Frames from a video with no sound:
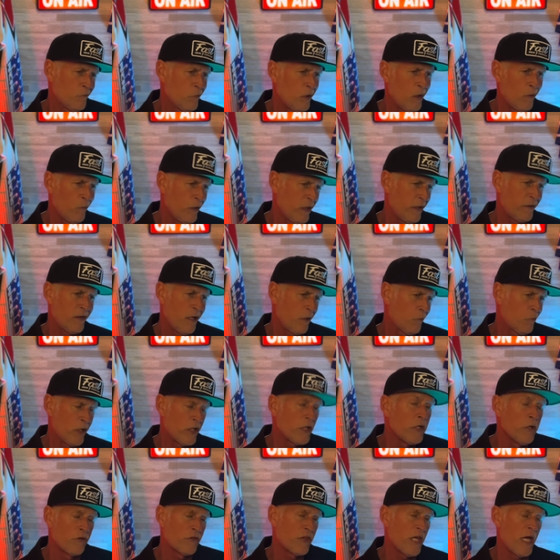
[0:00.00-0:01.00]
what we think, what
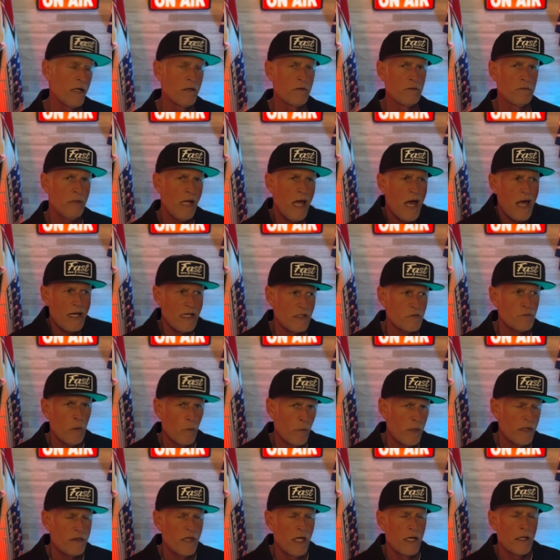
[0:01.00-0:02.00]
you think. Yeah, I guess what
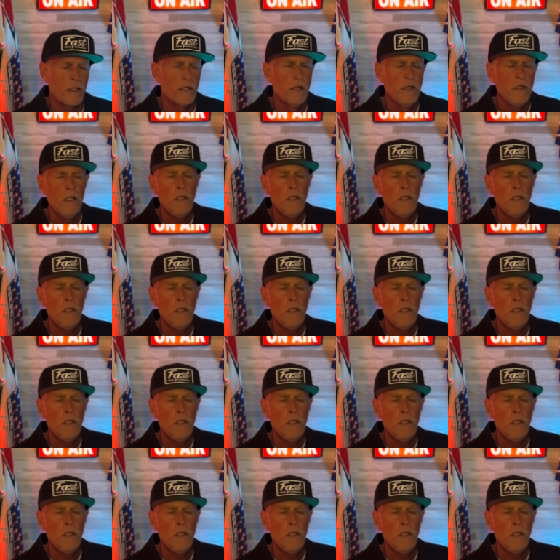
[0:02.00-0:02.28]
we think.